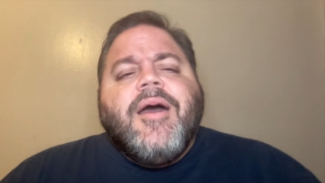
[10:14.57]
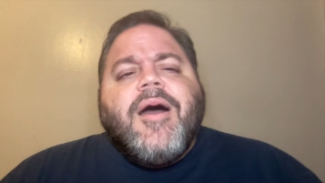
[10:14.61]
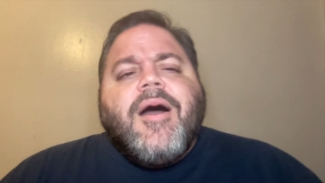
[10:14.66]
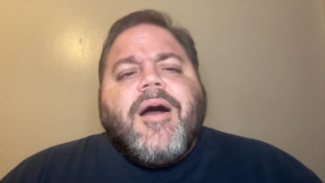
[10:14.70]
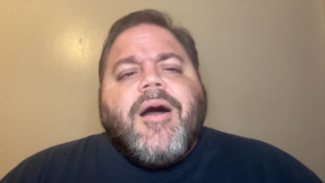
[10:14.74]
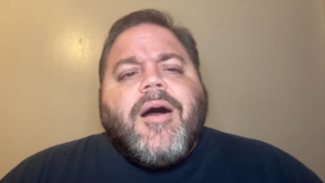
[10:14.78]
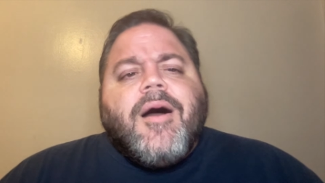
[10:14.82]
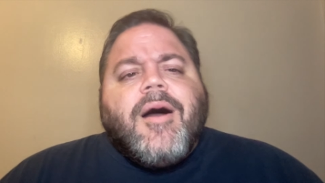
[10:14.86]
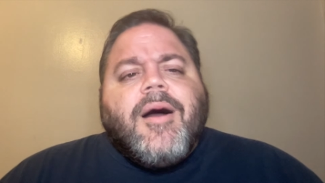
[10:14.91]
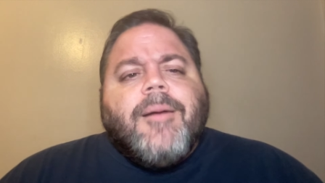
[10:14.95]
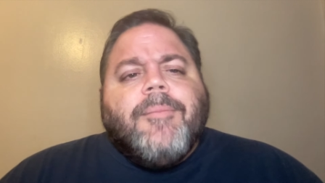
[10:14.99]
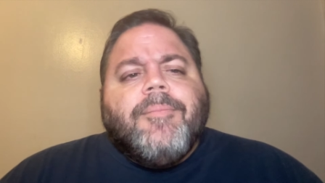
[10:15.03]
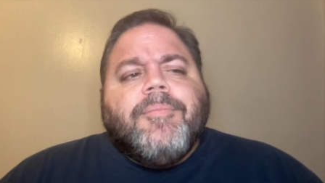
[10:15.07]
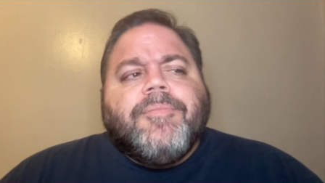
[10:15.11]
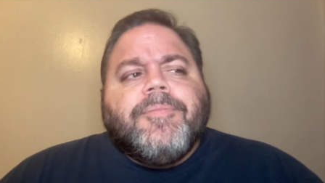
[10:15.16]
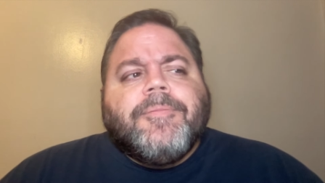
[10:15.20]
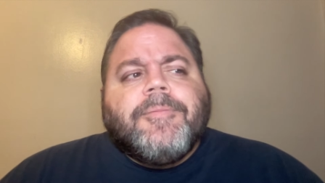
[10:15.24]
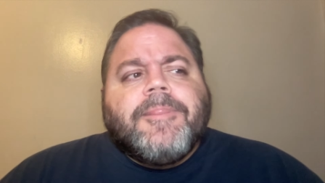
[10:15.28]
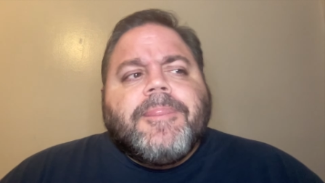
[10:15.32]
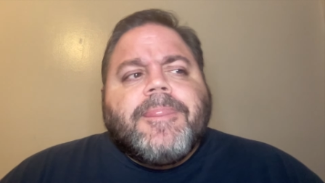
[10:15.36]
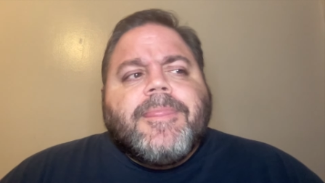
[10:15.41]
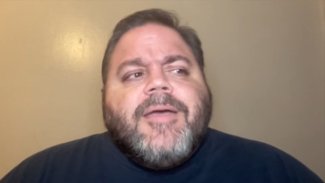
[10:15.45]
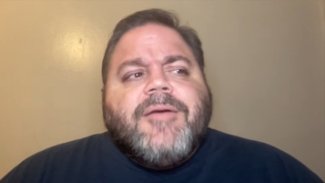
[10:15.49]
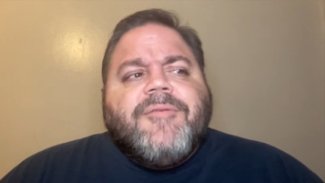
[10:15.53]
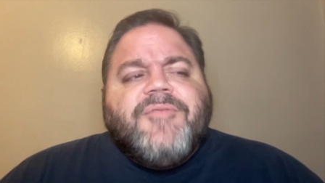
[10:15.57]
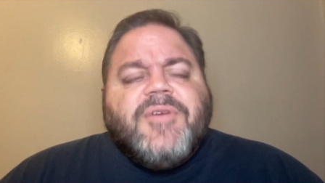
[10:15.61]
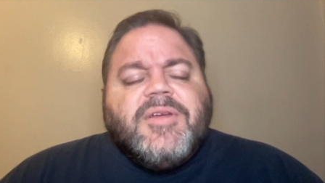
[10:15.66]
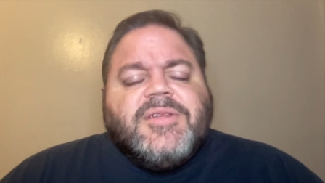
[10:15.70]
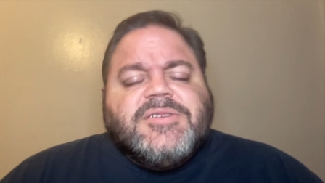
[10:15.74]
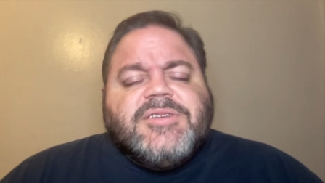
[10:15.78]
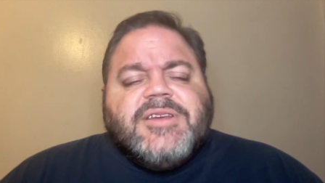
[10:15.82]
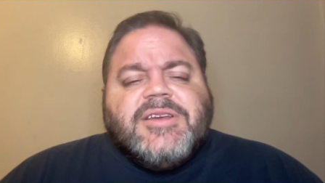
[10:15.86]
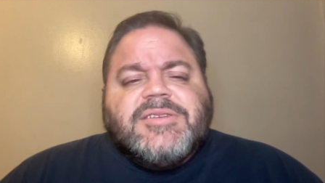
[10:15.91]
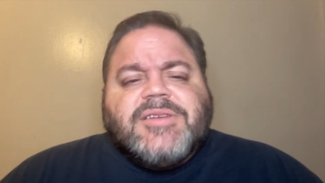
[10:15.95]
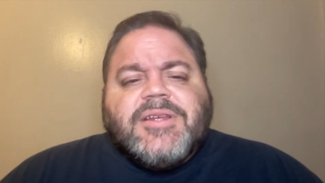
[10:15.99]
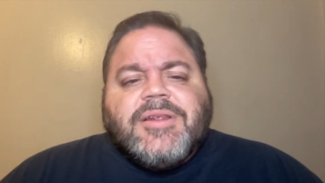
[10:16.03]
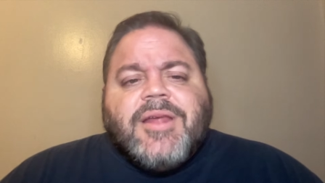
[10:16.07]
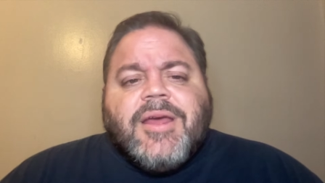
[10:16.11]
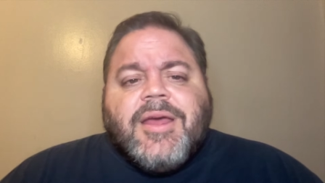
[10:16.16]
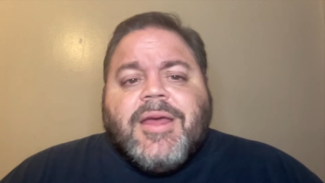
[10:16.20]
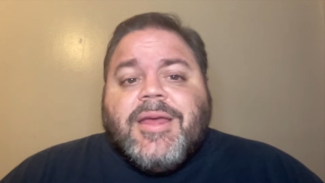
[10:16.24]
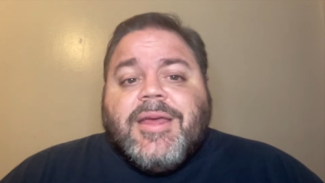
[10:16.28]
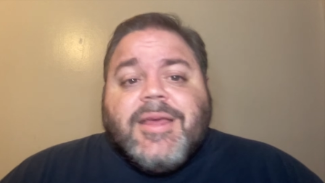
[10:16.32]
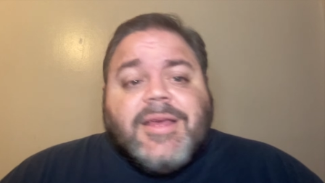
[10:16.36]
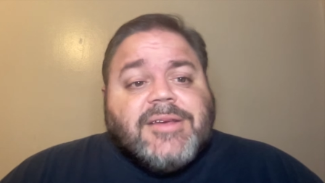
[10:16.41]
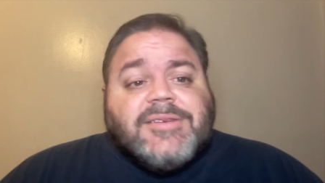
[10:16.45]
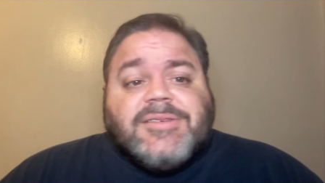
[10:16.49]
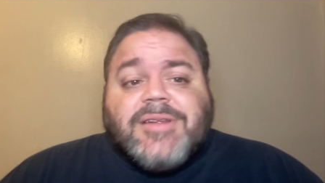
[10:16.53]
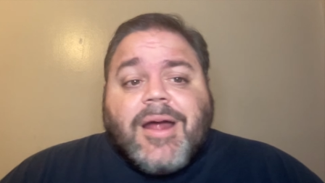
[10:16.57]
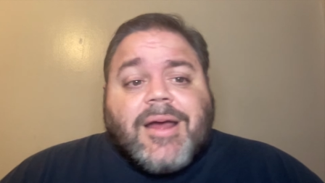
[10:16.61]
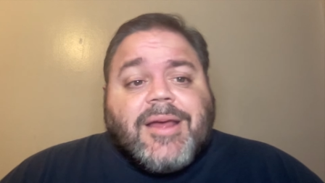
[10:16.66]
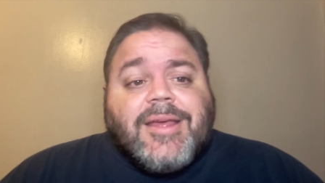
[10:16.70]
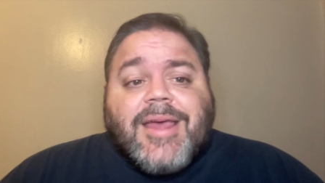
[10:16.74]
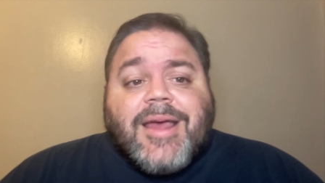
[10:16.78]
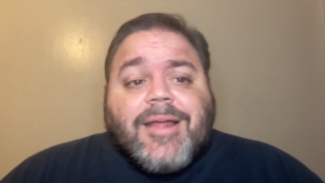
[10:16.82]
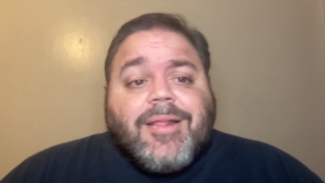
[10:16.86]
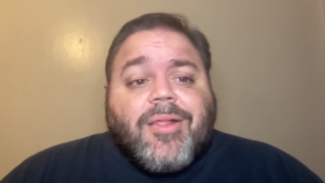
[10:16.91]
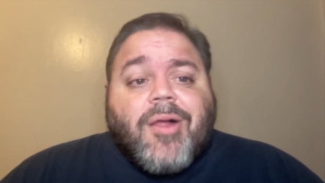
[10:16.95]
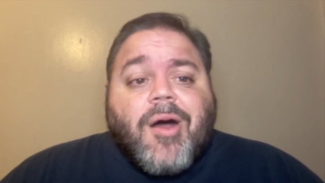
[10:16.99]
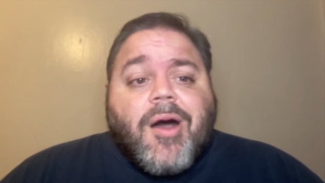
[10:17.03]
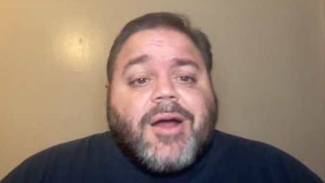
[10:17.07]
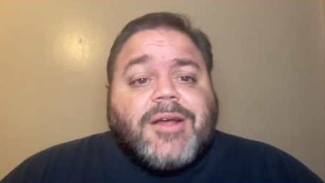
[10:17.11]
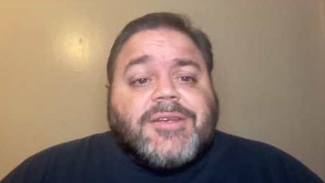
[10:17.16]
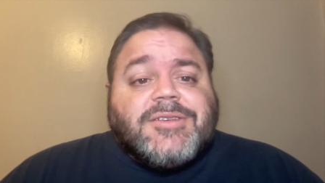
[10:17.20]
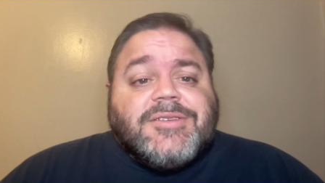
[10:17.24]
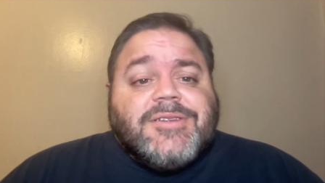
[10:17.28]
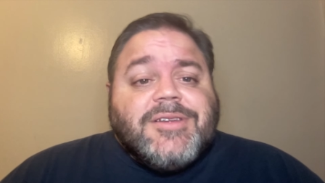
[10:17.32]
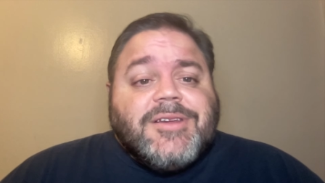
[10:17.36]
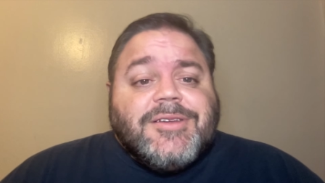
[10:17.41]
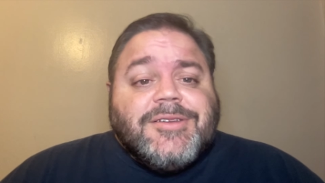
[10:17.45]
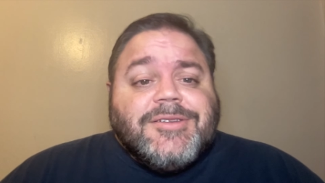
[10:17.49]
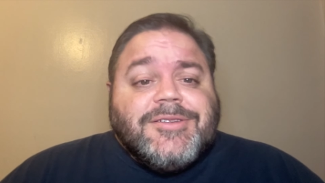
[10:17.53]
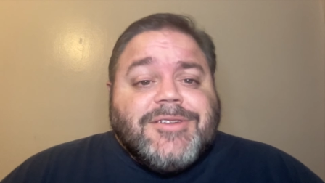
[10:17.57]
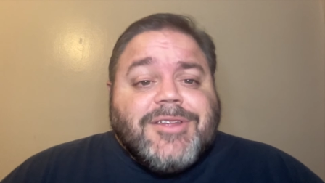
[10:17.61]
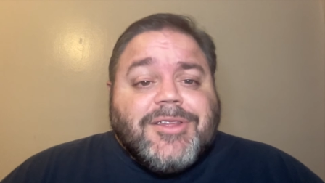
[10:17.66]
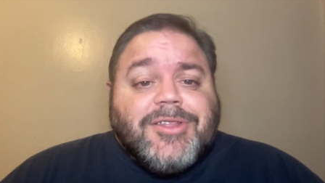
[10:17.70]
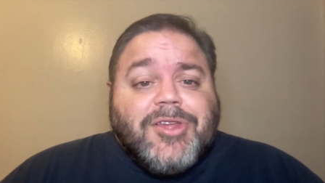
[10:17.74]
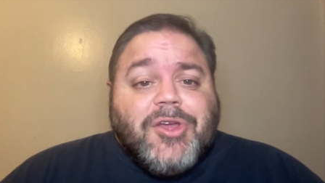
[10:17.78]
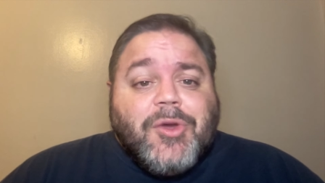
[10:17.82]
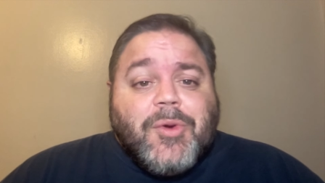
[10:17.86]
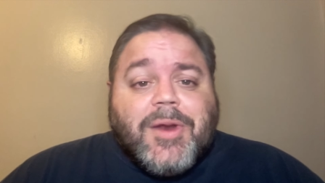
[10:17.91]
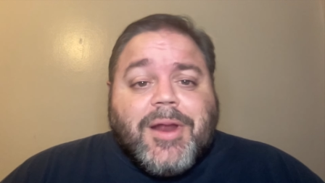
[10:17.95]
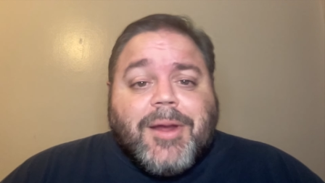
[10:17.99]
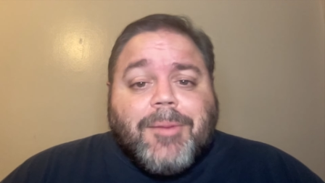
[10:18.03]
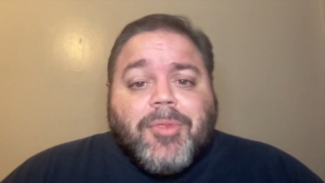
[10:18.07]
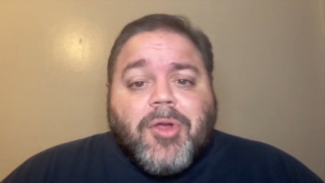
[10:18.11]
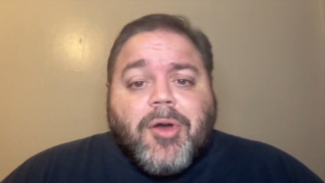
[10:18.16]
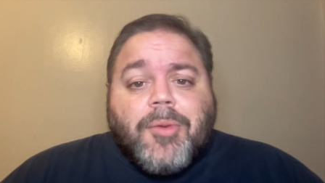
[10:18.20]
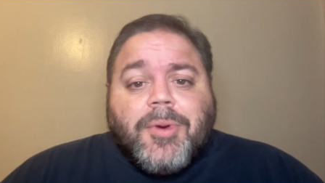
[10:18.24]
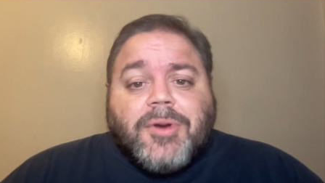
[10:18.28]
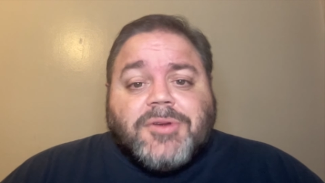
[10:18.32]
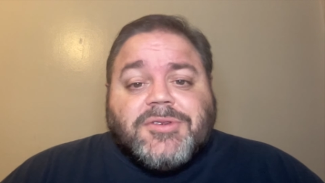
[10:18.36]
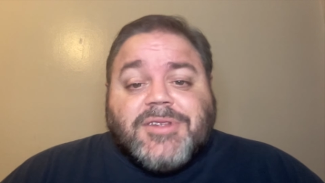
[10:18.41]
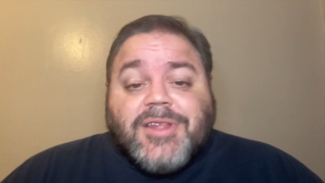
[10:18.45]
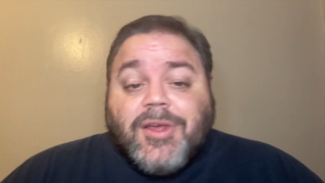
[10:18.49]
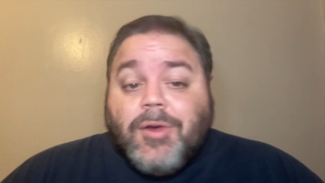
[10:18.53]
um, fifth season, he's not yet lost to the UNM Lobos.